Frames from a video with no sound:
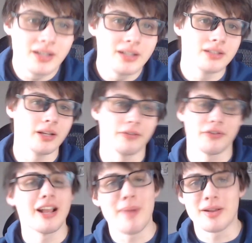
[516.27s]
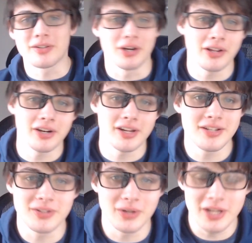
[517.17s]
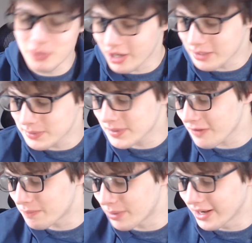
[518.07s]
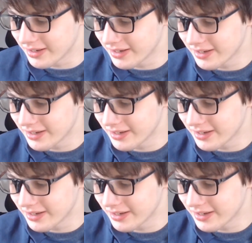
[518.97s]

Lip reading: The friend I mentioned earlier, he's working on some stuff, but